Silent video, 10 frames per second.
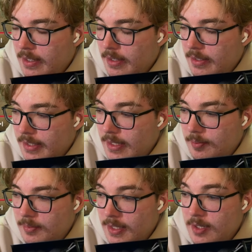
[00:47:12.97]
Yeah,
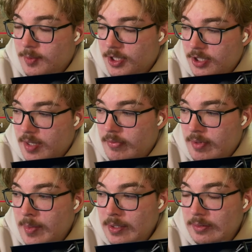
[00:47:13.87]
it is much cheaper with the
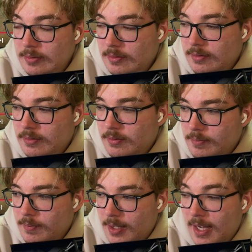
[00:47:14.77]
bundle.
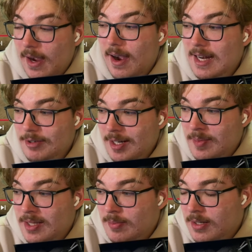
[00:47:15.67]
I highly
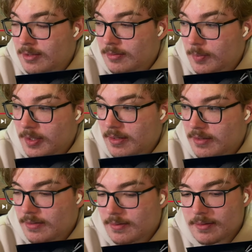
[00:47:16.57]
recommend the bundle because